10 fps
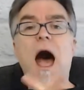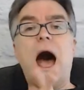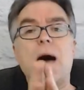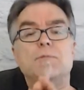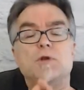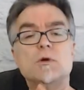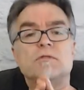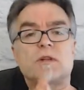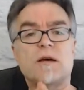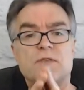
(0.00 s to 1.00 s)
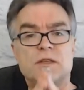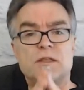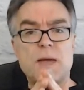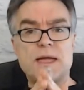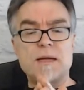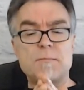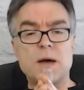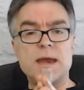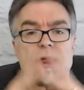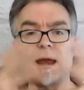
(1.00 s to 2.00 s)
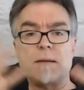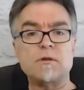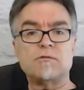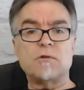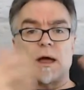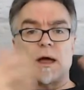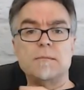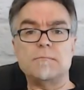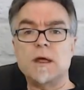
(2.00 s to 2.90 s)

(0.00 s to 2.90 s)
I'm doing stuff that is making money, and I'm just trying to,